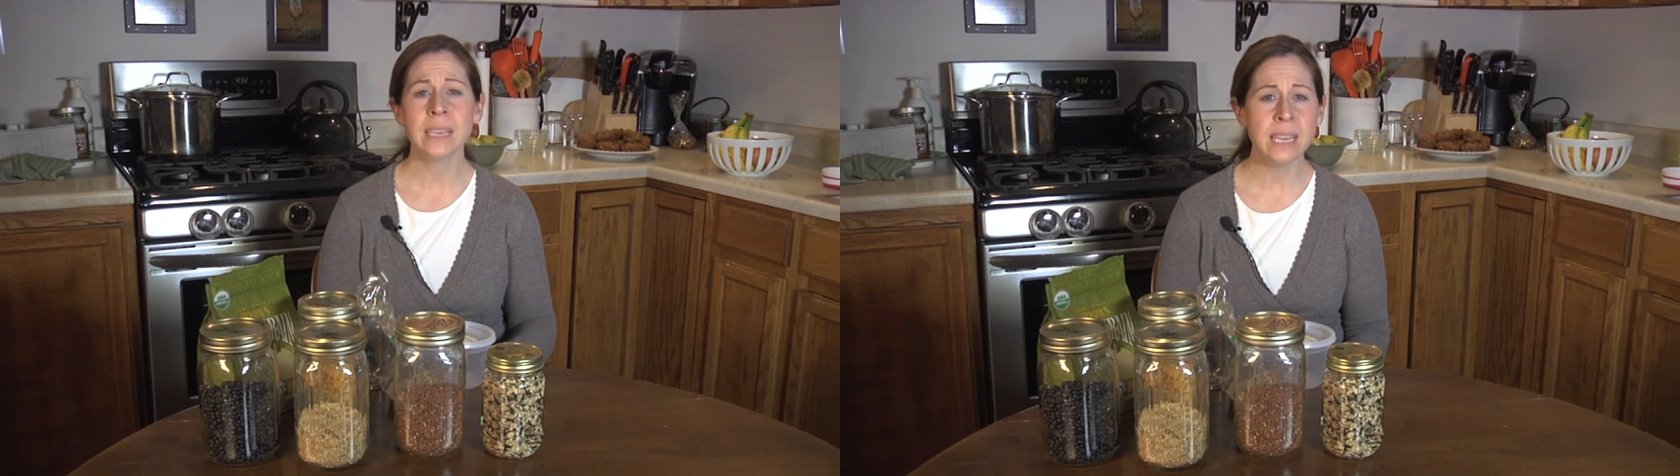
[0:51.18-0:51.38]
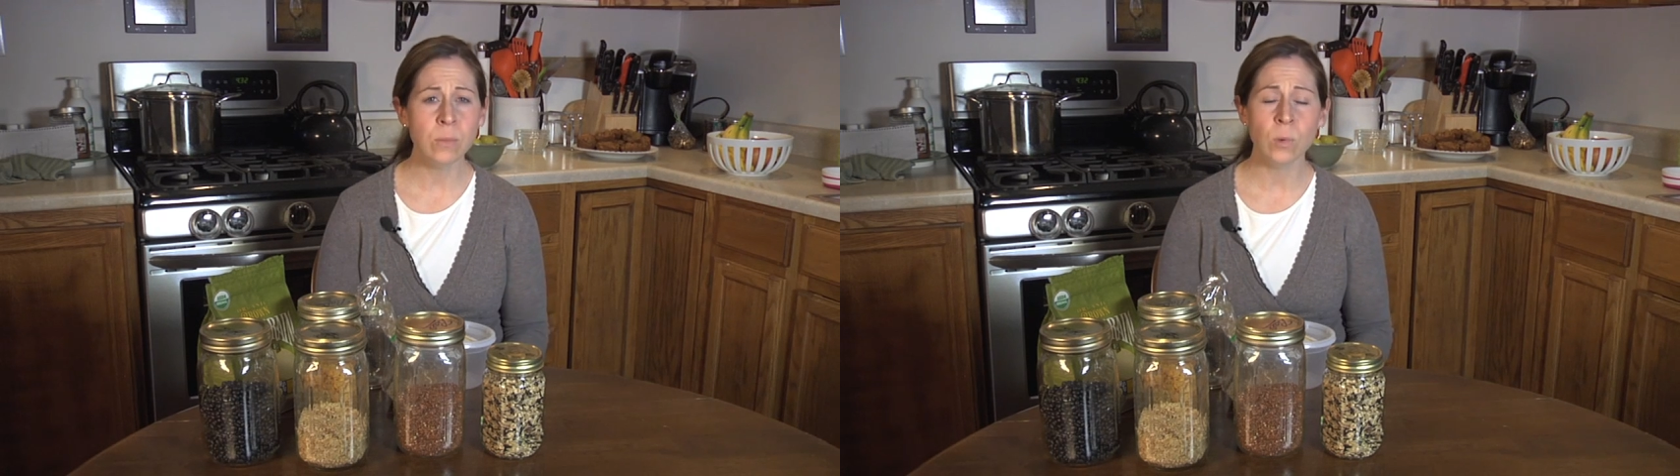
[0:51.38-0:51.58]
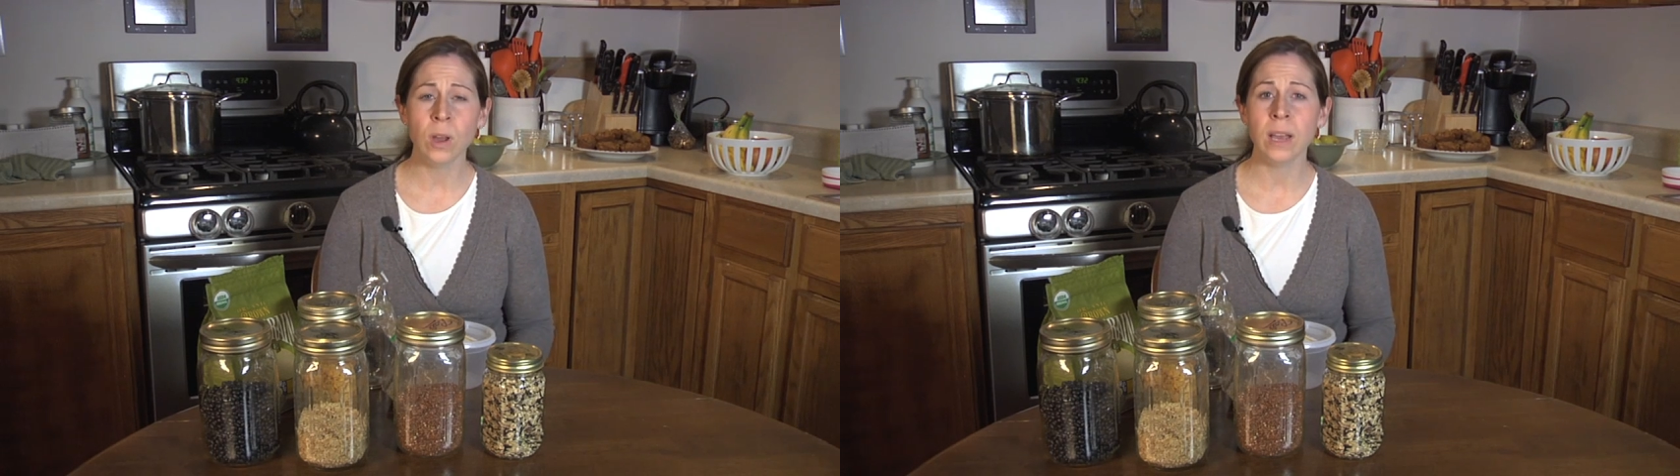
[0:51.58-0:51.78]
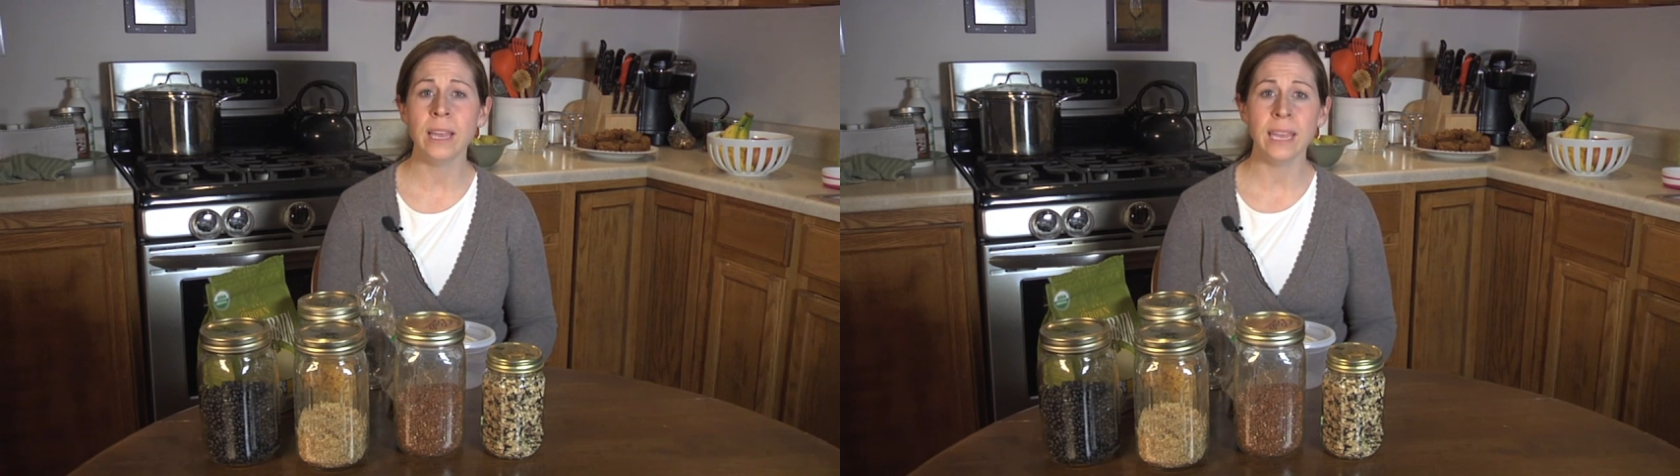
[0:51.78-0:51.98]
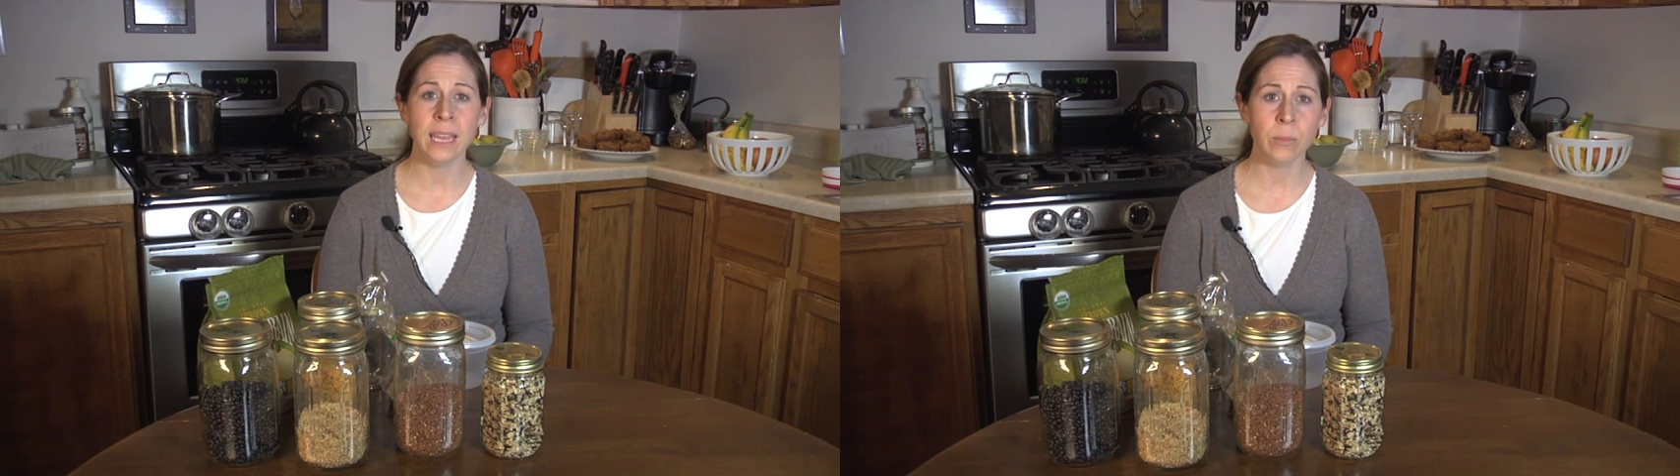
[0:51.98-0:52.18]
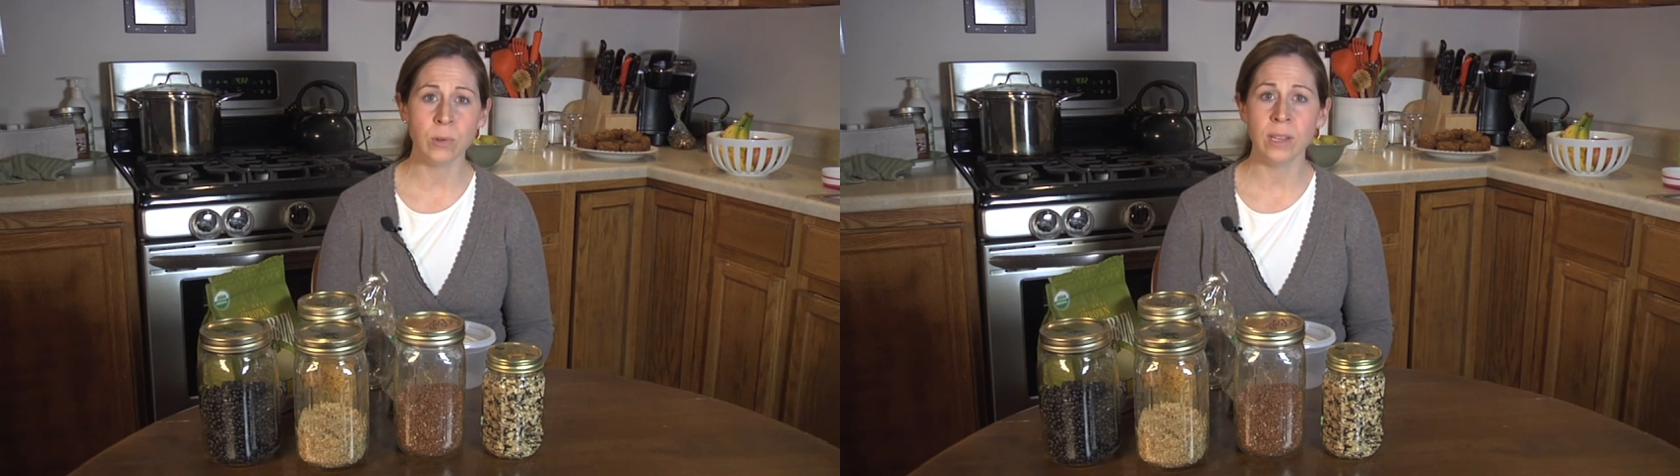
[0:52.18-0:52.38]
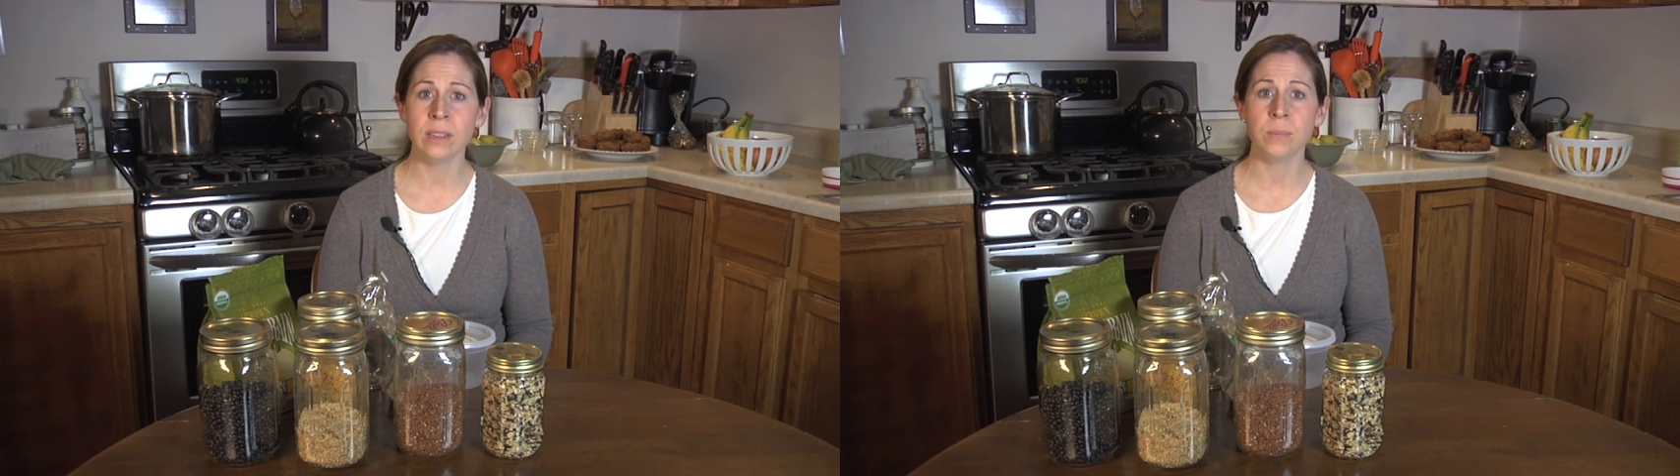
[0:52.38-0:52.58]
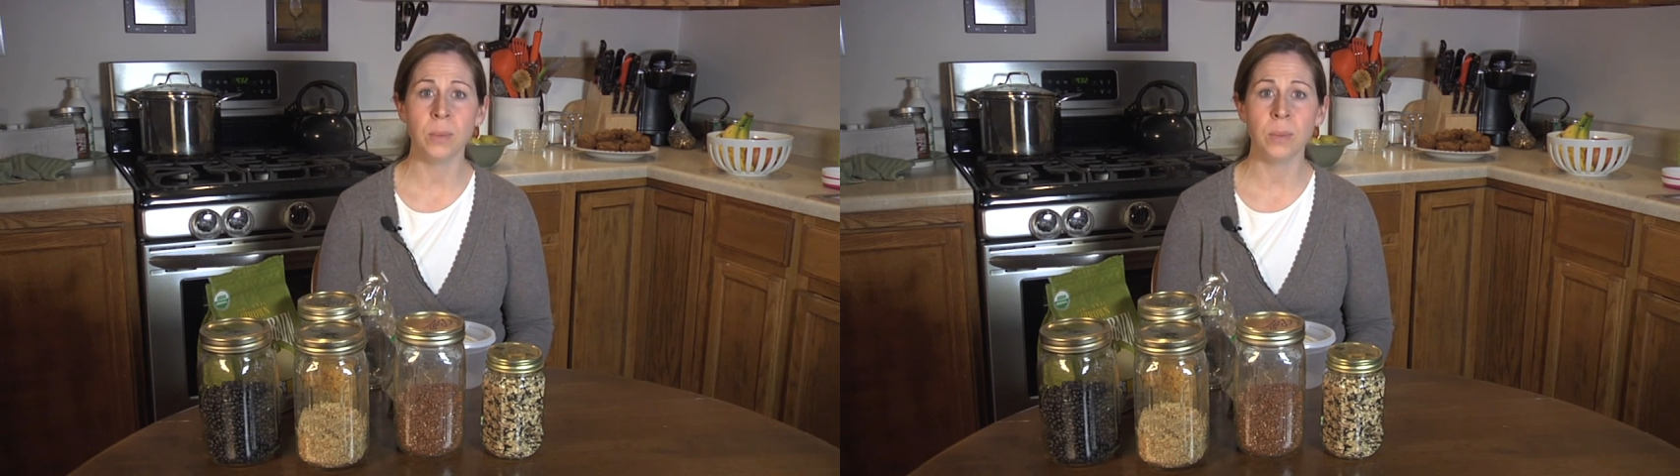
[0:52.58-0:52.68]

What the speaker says: quinoa, amaranth,